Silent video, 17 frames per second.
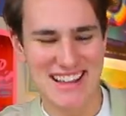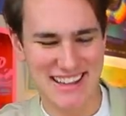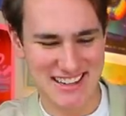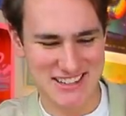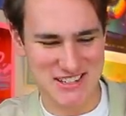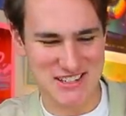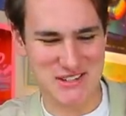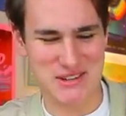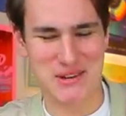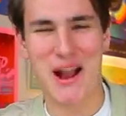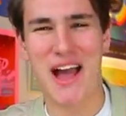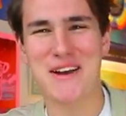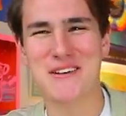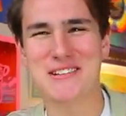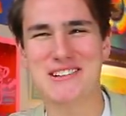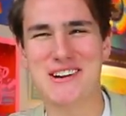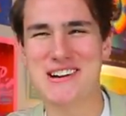Like, just
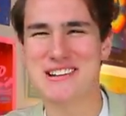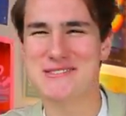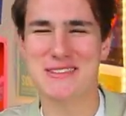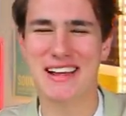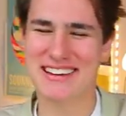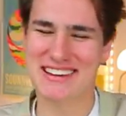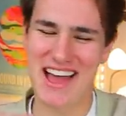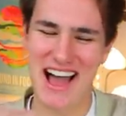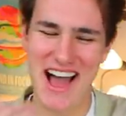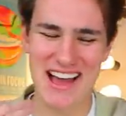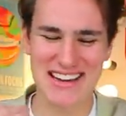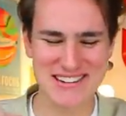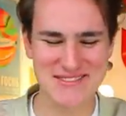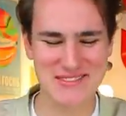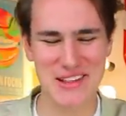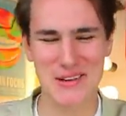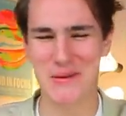try to return it, just be like, nah, it
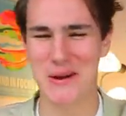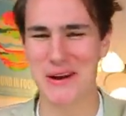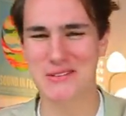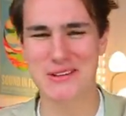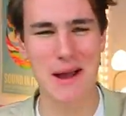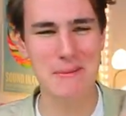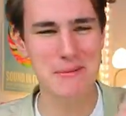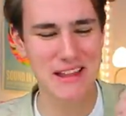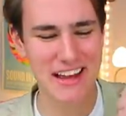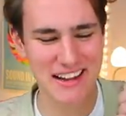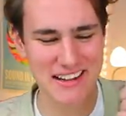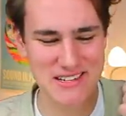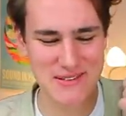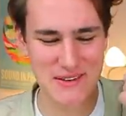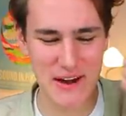didn't really work. Drop a like on this